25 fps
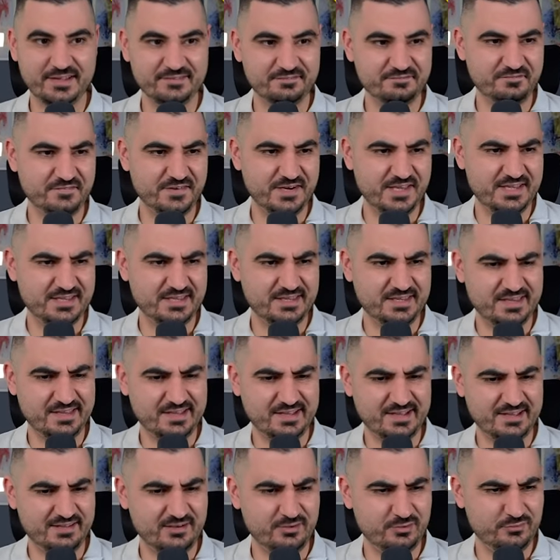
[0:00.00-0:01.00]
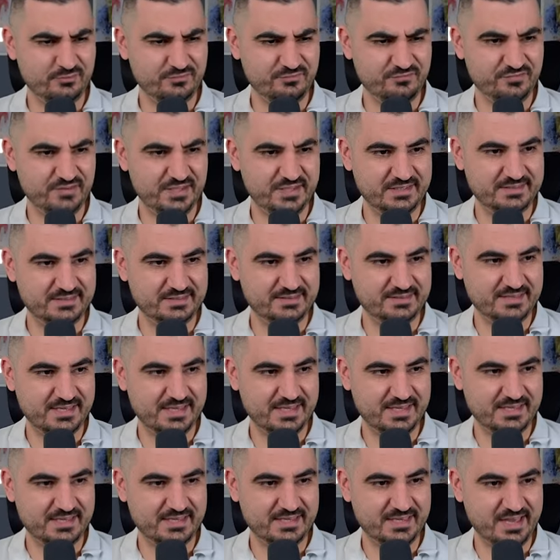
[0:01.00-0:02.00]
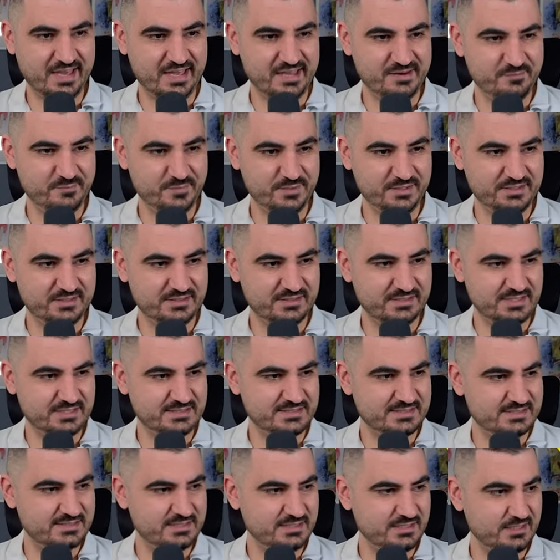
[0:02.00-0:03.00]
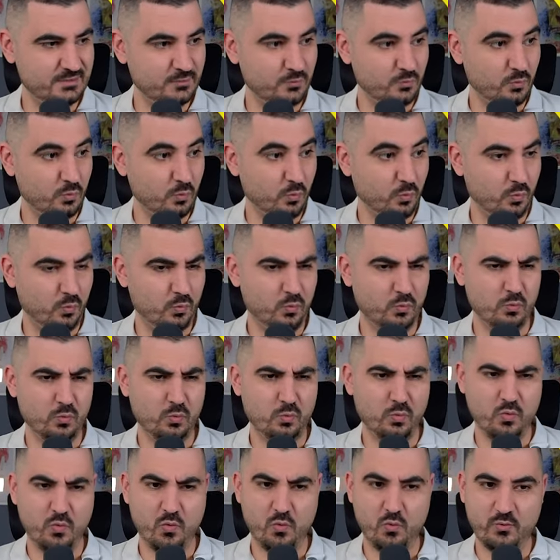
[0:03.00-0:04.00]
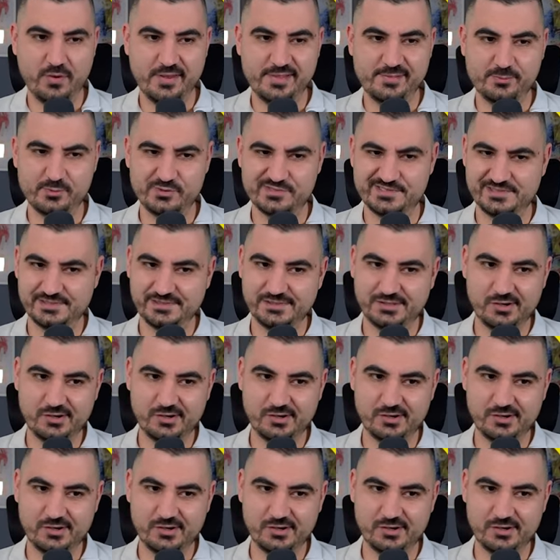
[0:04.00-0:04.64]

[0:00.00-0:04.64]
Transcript: that free kick? I don't think that they can, but let's see. Ooh, it was a